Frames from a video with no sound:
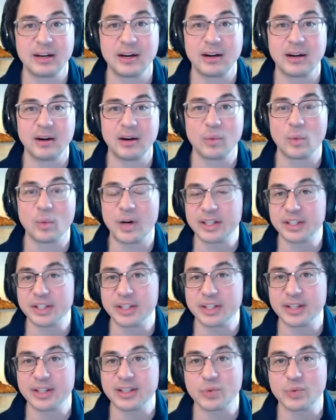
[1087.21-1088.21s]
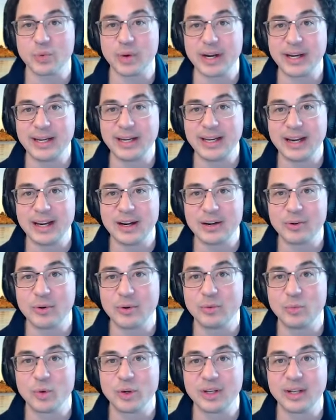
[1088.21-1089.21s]
are watching this right now
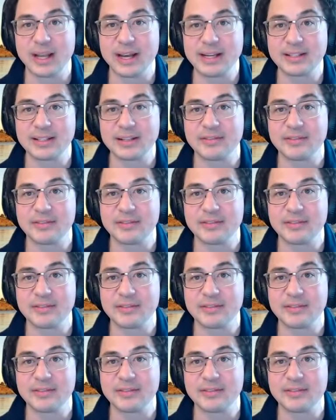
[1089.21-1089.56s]
and would like